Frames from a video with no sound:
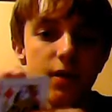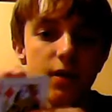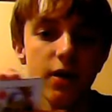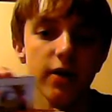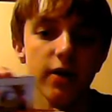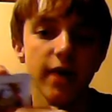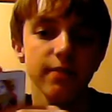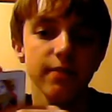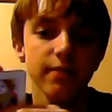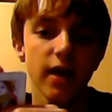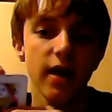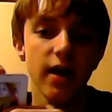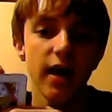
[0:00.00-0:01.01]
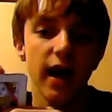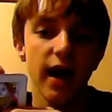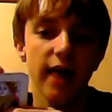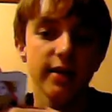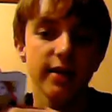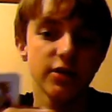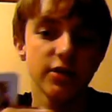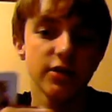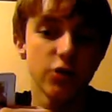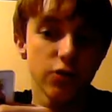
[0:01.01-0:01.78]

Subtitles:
Okay? And then to do the